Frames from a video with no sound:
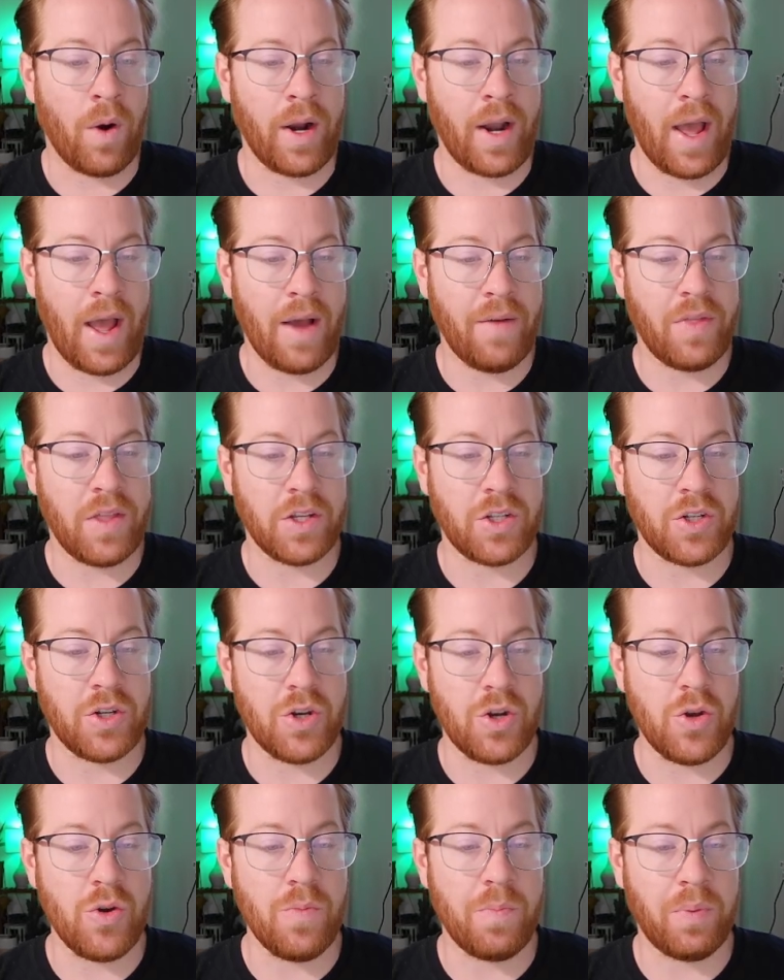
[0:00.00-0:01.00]
we're going to have
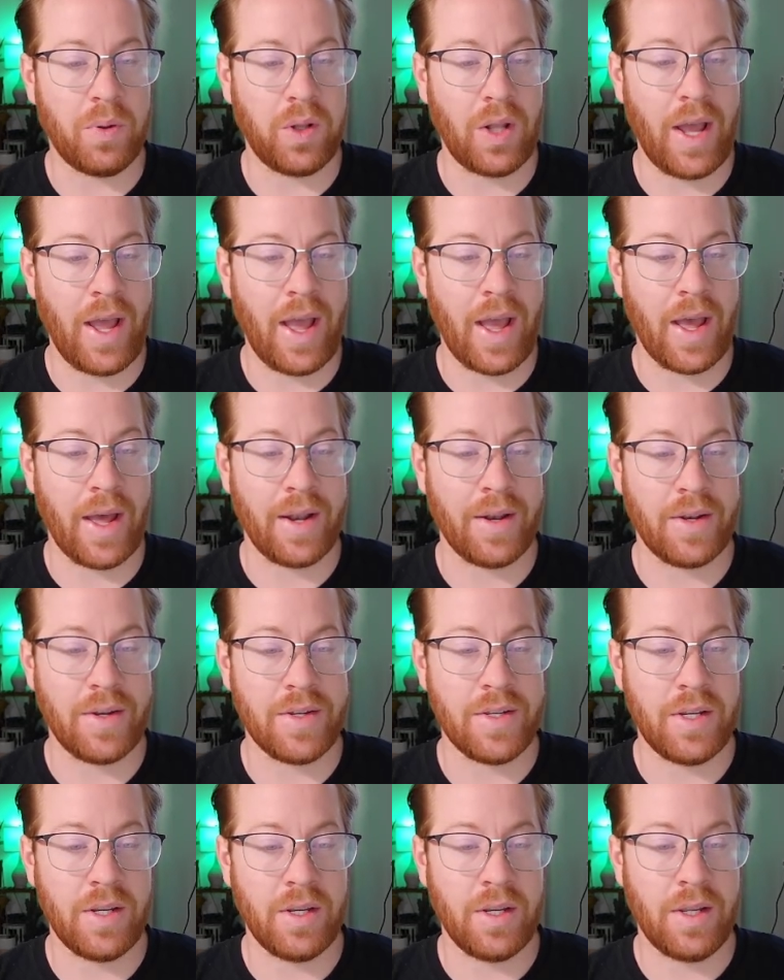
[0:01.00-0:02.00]
this new
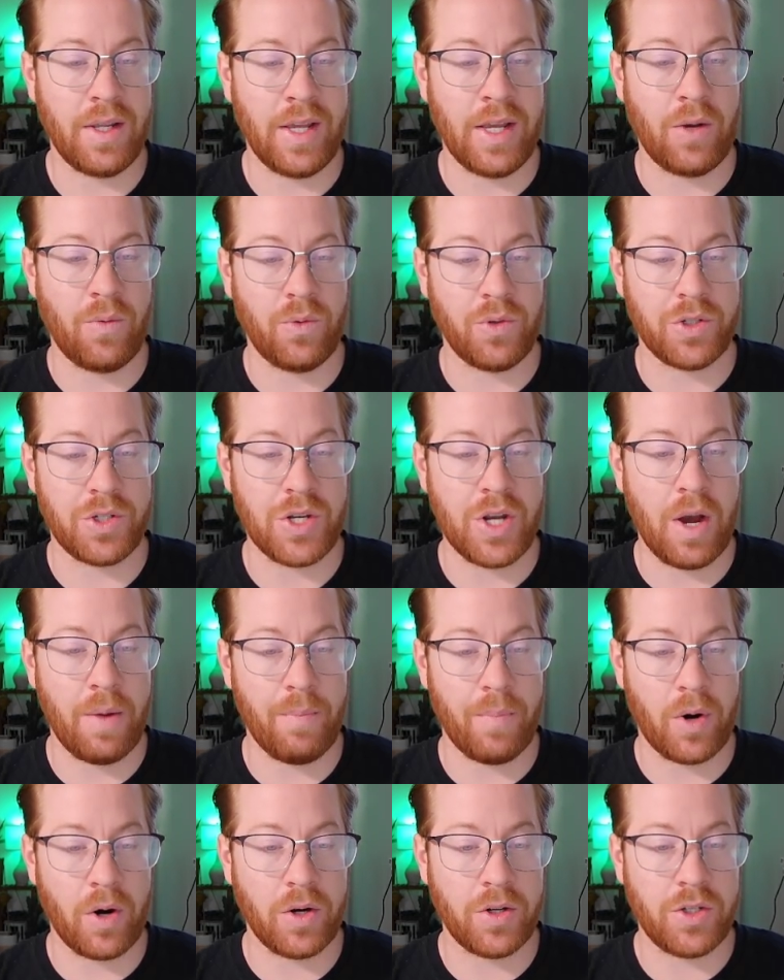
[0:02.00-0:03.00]
planned equals
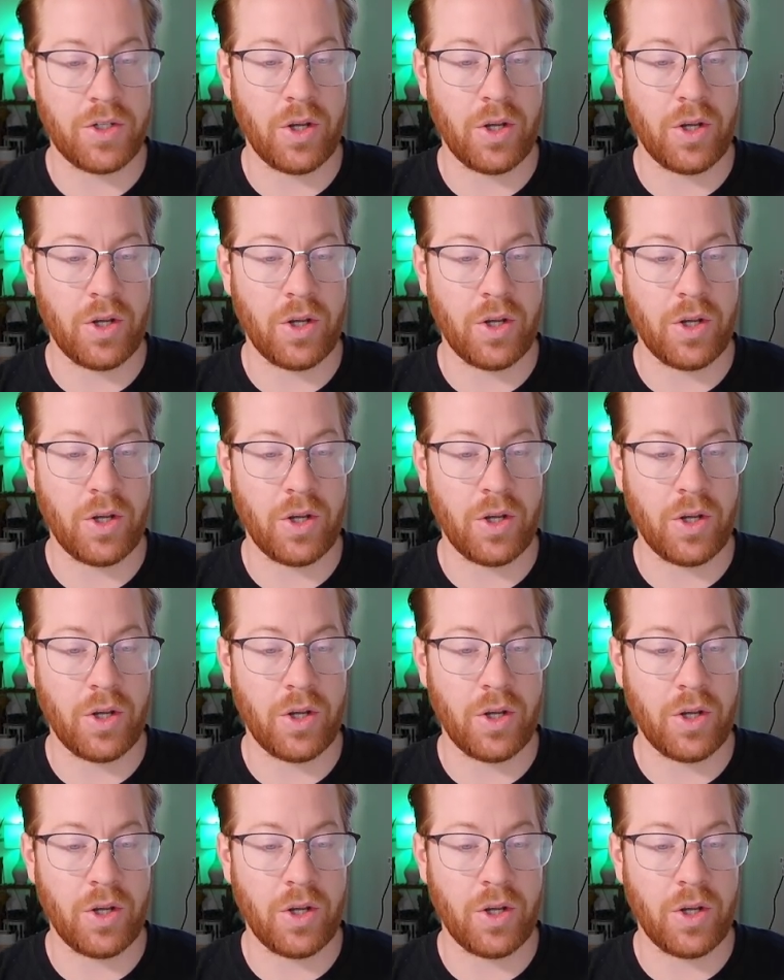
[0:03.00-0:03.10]
number.